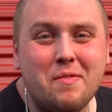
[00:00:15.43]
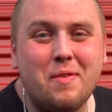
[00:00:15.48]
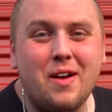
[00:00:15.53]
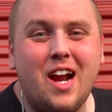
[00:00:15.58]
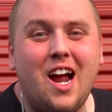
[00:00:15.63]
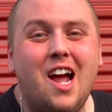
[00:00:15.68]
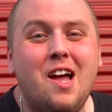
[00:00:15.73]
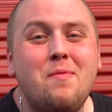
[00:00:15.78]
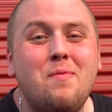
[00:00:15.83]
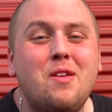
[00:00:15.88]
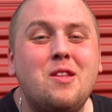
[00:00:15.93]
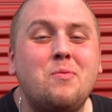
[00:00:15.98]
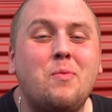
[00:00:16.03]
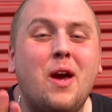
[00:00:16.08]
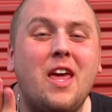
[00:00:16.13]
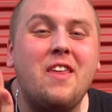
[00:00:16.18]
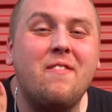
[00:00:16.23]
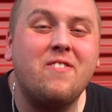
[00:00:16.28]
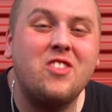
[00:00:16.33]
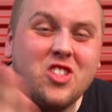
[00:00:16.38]
but I've been
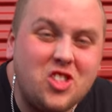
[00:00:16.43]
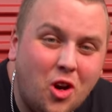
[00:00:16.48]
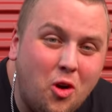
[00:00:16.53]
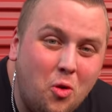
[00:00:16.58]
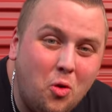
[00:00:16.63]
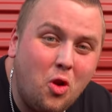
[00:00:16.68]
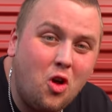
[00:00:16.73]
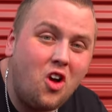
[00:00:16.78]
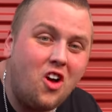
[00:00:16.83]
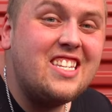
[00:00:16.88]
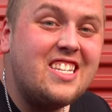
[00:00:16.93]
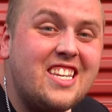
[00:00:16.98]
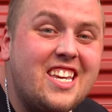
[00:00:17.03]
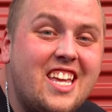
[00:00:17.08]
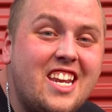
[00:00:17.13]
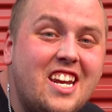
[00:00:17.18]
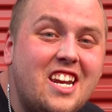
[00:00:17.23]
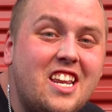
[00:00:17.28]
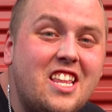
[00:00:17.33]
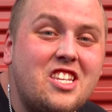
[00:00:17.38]
waiting so long to
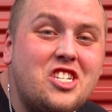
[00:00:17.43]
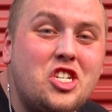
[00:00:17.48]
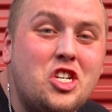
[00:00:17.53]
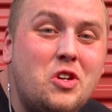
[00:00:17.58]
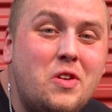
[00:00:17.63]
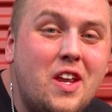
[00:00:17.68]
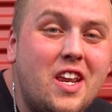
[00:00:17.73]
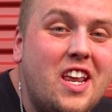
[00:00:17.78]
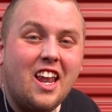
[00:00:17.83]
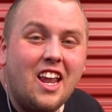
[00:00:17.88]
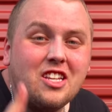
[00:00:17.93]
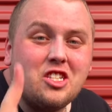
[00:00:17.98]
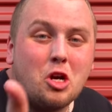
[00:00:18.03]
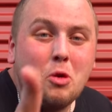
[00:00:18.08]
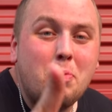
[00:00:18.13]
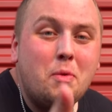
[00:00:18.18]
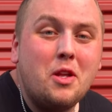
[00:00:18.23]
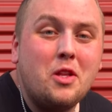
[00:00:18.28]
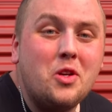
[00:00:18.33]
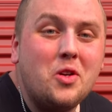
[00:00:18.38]
get into this unit. Let's
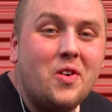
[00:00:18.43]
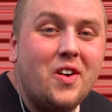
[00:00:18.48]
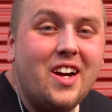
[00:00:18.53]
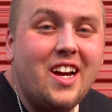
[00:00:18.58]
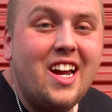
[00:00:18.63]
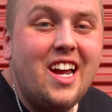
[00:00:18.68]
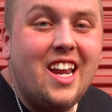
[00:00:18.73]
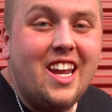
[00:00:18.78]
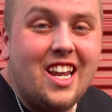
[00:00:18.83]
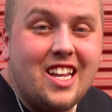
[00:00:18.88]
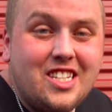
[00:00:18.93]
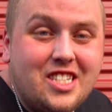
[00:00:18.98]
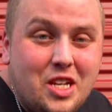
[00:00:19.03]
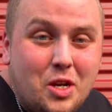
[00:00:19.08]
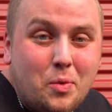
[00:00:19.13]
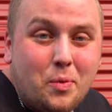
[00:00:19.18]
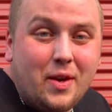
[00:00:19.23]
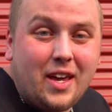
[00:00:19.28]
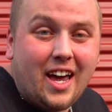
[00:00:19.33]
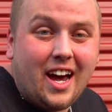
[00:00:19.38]
open the door. Let's see
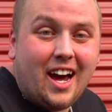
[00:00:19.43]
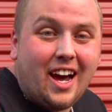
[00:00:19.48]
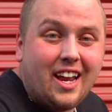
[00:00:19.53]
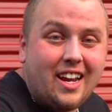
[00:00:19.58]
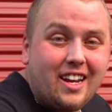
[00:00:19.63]
what we got.